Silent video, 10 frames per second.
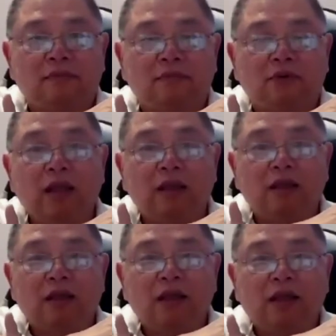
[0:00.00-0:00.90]
right?
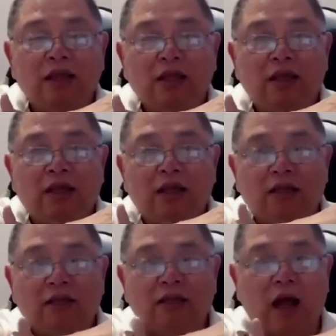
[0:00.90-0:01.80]

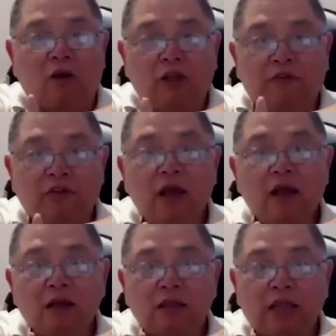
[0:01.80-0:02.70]
Now, if
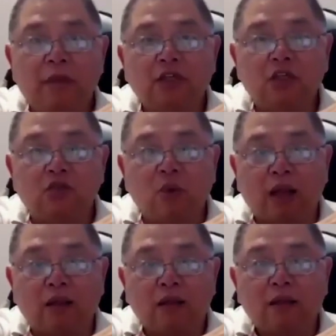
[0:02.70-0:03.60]
here, that means it's what?